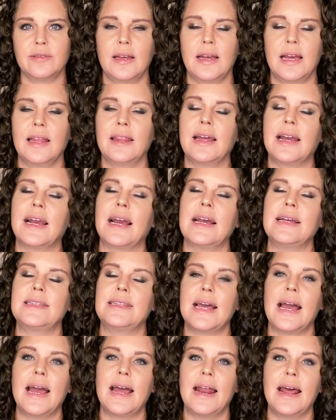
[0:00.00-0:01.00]
And like I
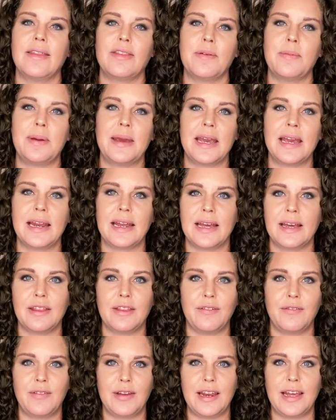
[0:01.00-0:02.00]
said at the beginning of
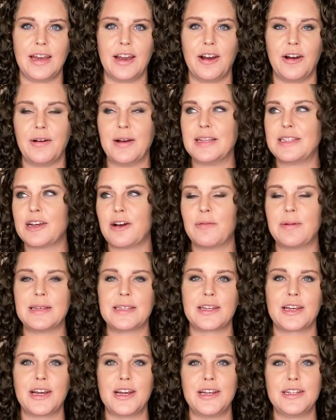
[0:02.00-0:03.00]
the video, it's
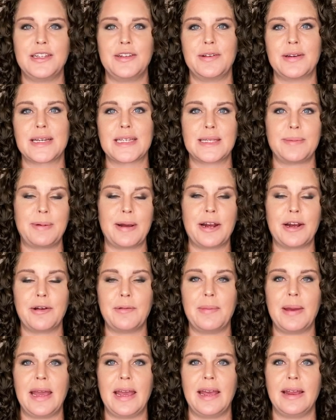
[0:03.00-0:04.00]
always good to
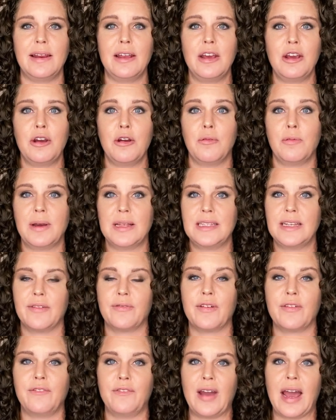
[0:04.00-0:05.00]
experiment with
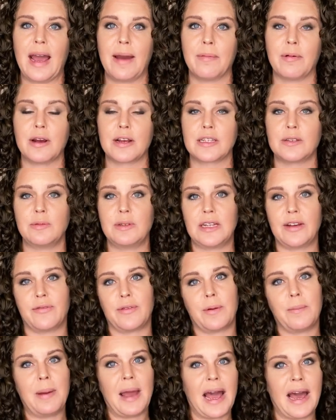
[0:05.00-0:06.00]
different fabrics, with
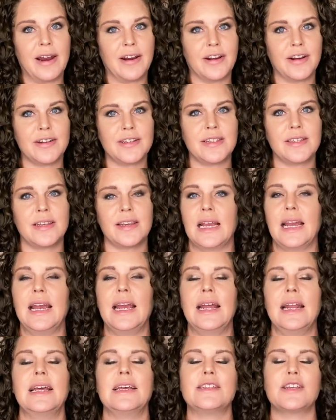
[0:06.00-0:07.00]
different patterns.
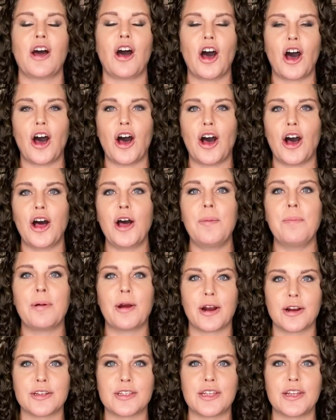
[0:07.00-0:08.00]
It is all
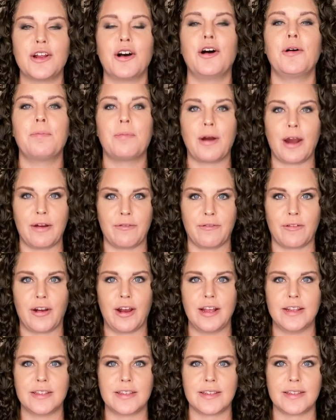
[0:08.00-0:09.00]
personal
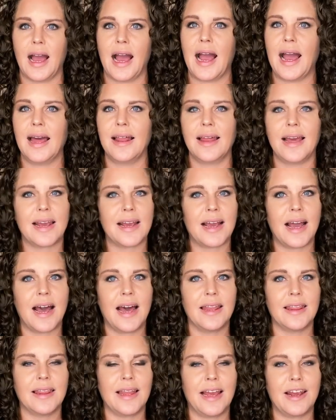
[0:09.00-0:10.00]
preference. I like
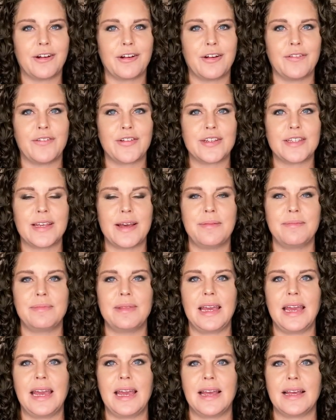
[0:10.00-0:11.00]
cotton Lycra for some
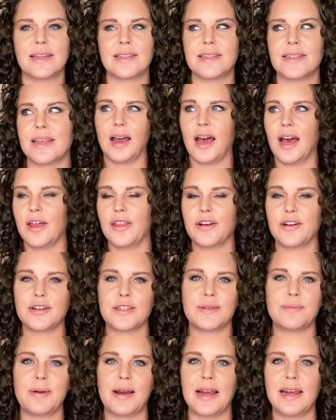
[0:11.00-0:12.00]
things.
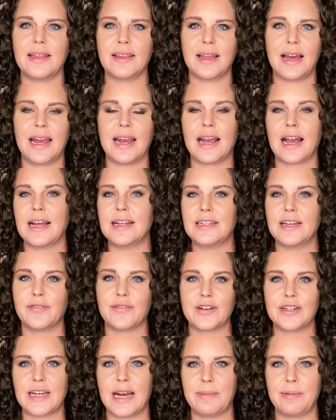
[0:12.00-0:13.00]
Others might like a
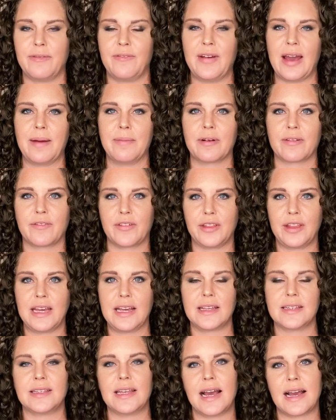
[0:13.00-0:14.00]
different type of fabric for the
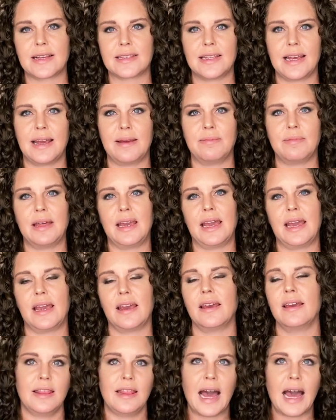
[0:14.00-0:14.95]
exact same thing.